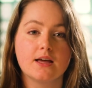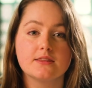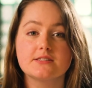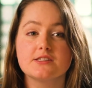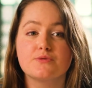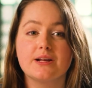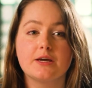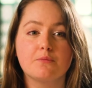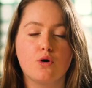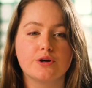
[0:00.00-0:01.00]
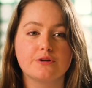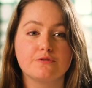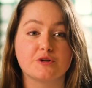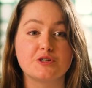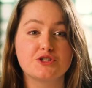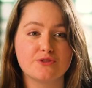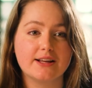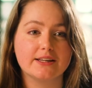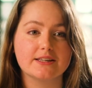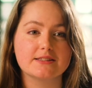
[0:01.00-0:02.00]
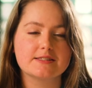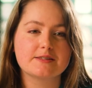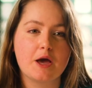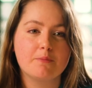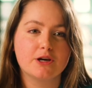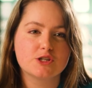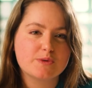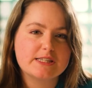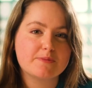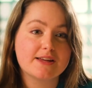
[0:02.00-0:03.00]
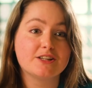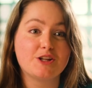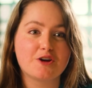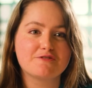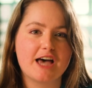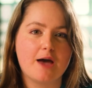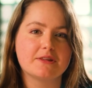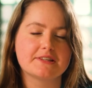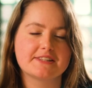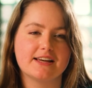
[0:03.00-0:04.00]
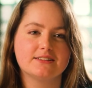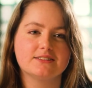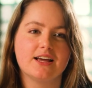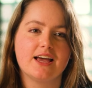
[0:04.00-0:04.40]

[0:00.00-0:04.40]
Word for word: This is really important for Australians because we spend a lot of time in the sun,